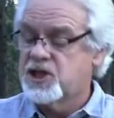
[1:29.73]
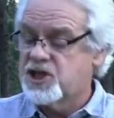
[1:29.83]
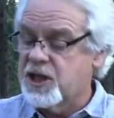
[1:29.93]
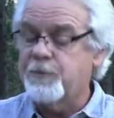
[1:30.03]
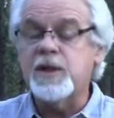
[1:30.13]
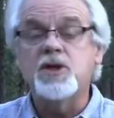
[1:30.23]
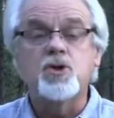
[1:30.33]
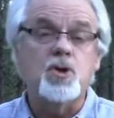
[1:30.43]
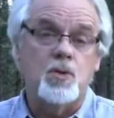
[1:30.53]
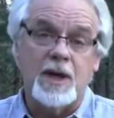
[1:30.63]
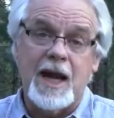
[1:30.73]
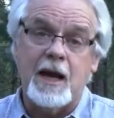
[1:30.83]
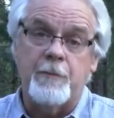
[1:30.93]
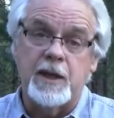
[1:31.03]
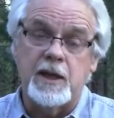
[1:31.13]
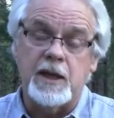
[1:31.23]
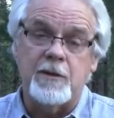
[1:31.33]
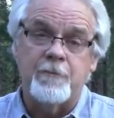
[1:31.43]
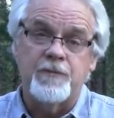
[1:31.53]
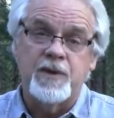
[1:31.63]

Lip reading: simply due to reliability.